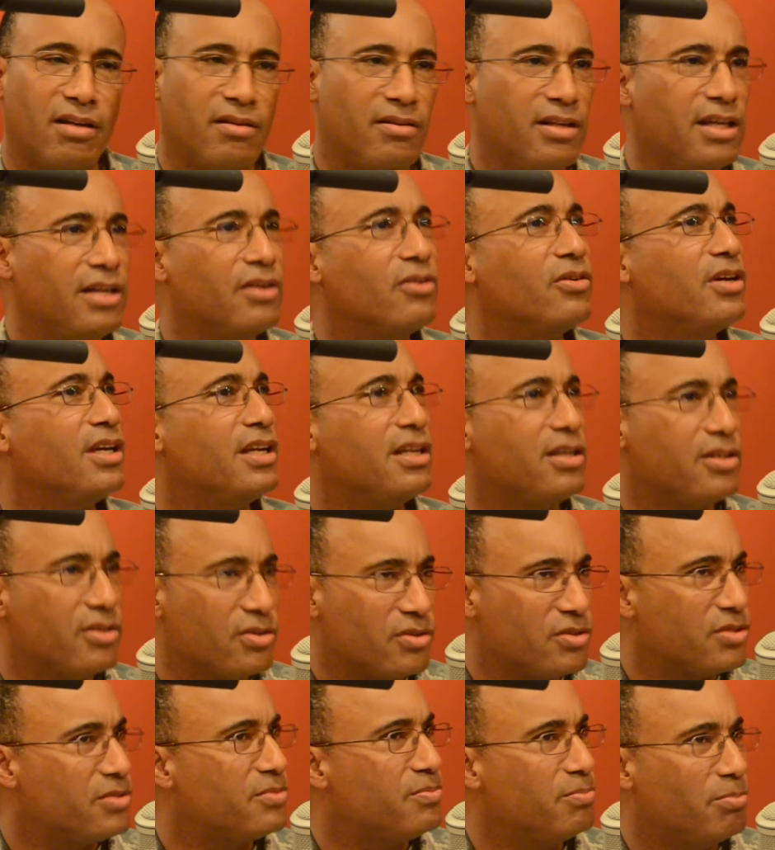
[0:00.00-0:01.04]
any of
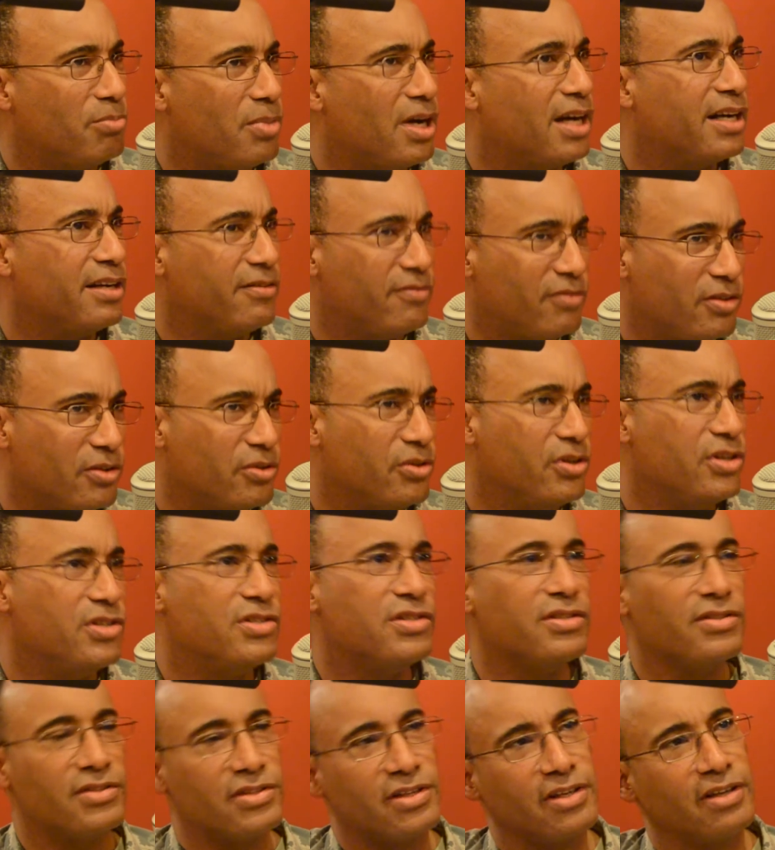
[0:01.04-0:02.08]
those body fluids
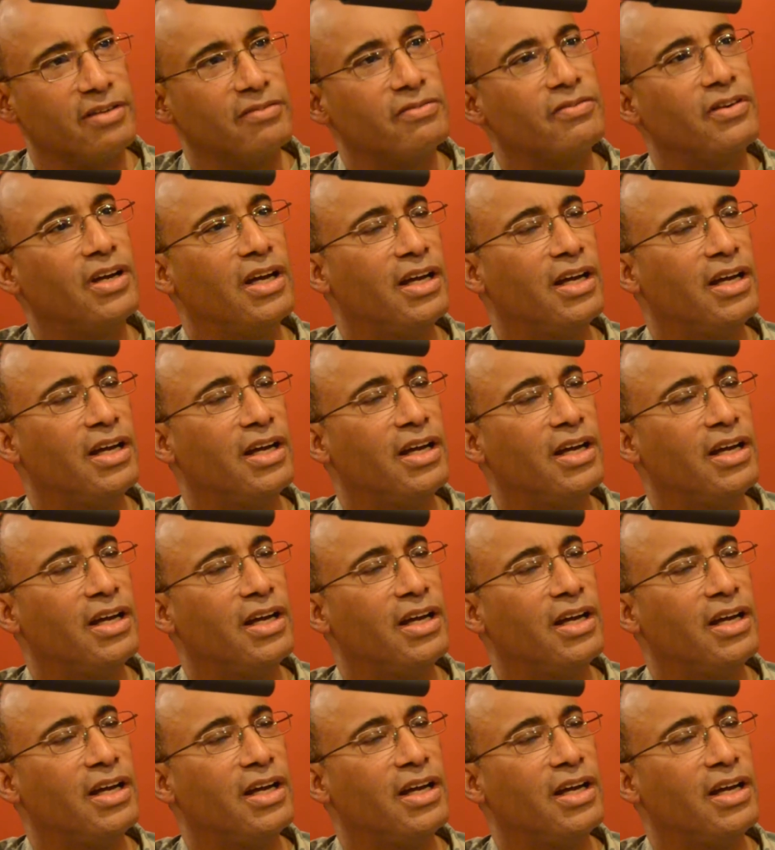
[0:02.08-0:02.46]
and stuff,